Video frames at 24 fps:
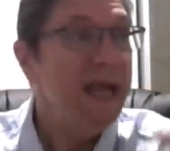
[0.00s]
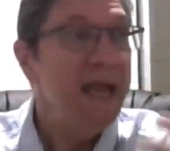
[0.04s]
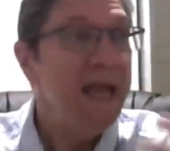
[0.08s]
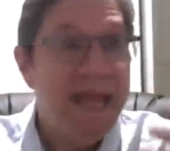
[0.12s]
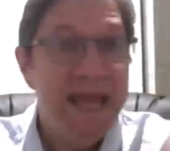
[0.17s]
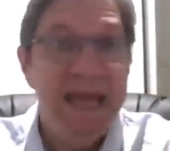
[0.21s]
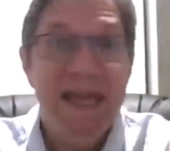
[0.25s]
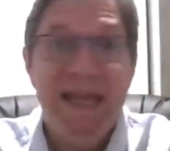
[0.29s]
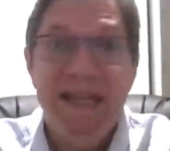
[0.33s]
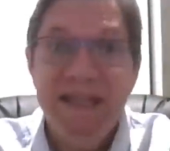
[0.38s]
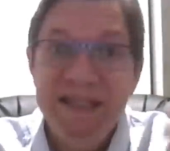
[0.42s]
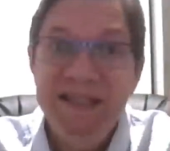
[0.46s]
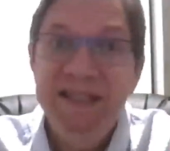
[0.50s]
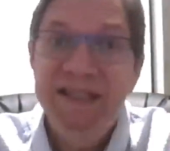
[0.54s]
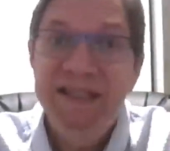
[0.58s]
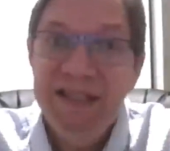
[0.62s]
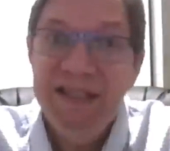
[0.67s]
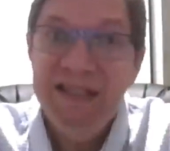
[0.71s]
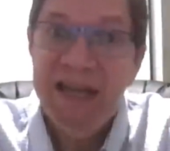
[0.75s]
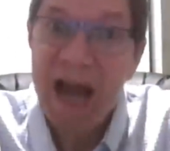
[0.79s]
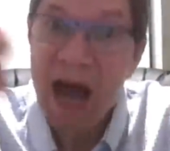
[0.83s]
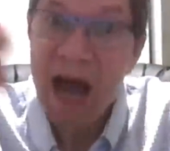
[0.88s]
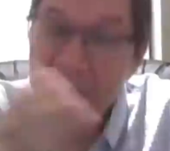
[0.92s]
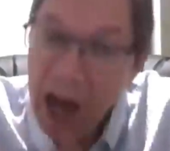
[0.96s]
his
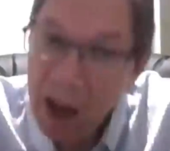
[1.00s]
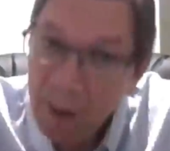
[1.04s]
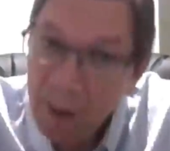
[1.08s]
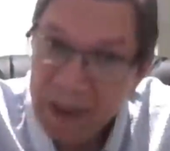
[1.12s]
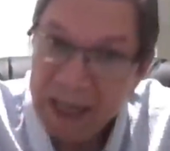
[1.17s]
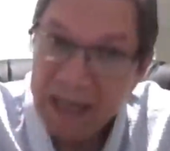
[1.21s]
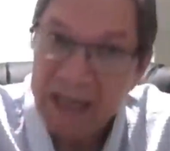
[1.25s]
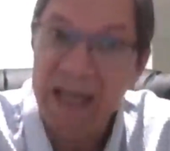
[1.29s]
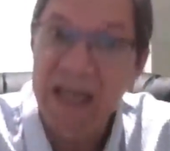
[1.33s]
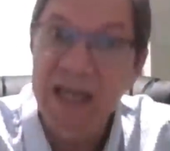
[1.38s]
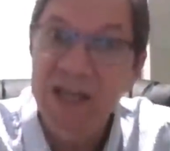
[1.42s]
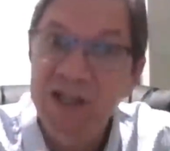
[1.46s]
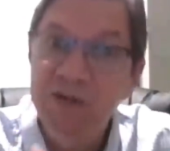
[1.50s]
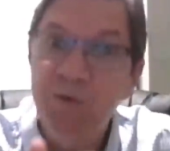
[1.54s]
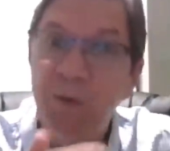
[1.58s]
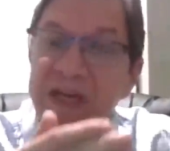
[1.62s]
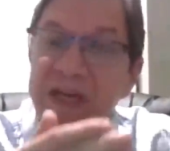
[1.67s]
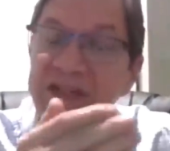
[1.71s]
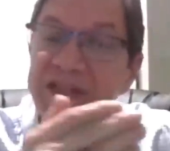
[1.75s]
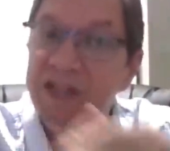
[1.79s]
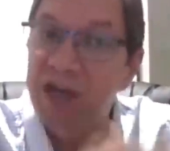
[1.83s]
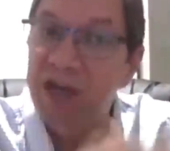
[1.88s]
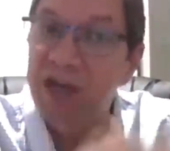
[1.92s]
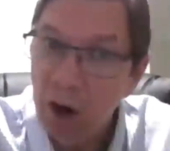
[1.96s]
coming, his
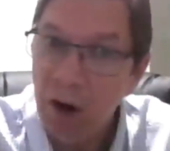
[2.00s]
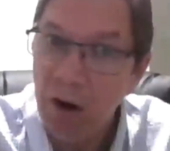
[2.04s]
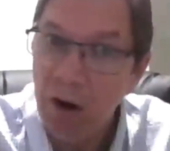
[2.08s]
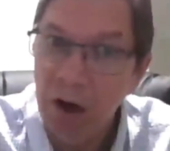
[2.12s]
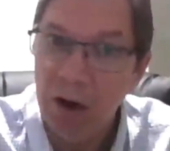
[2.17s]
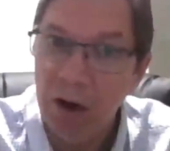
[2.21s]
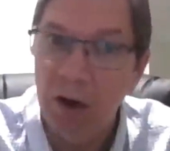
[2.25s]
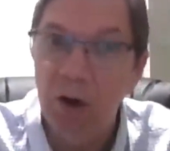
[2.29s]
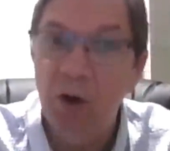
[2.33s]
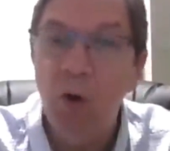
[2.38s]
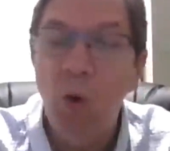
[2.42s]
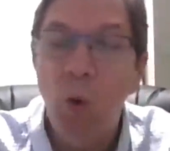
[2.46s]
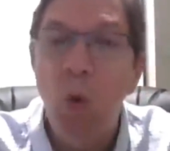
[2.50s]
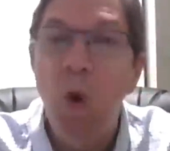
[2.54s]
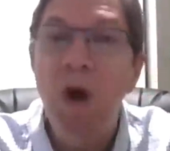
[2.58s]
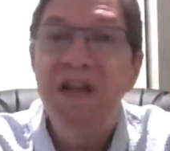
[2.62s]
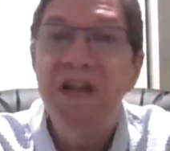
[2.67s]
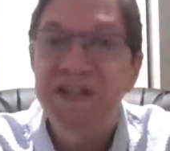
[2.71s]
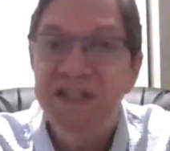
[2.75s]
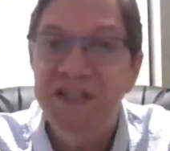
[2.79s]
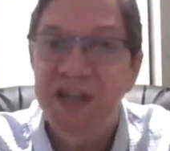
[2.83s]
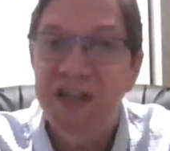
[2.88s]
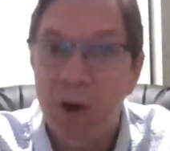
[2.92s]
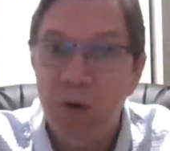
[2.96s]
return
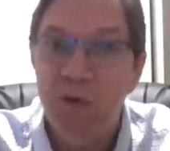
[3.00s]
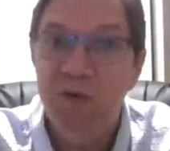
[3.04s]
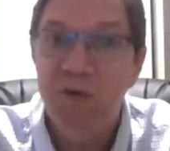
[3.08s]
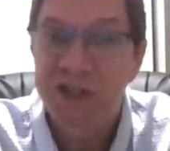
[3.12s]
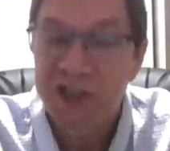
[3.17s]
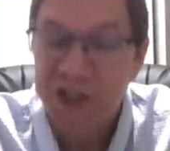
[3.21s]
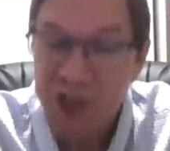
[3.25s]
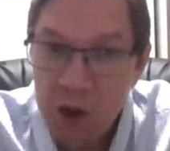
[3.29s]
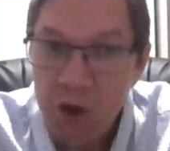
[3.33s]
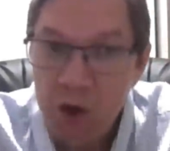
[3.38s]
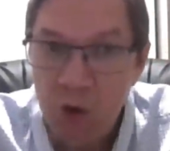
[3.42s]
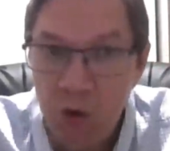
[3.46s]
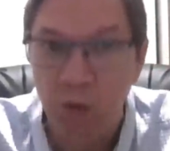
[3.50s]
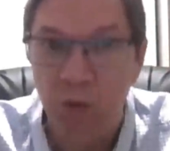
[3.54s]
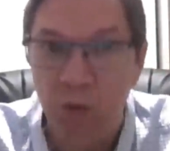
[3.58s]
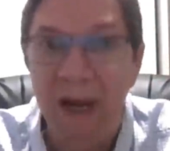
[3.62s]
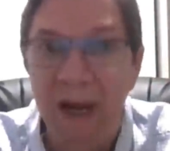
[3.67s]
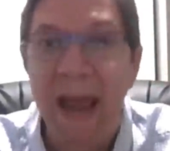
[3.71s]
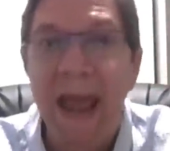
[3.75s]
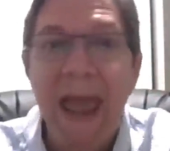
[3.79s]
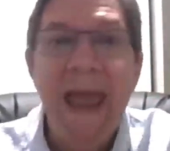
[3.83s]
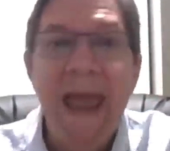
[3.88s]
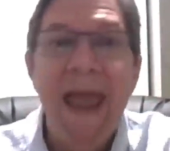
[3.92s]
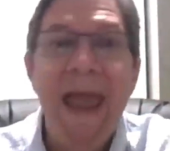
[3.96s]
was so
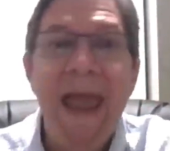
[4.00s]
soon,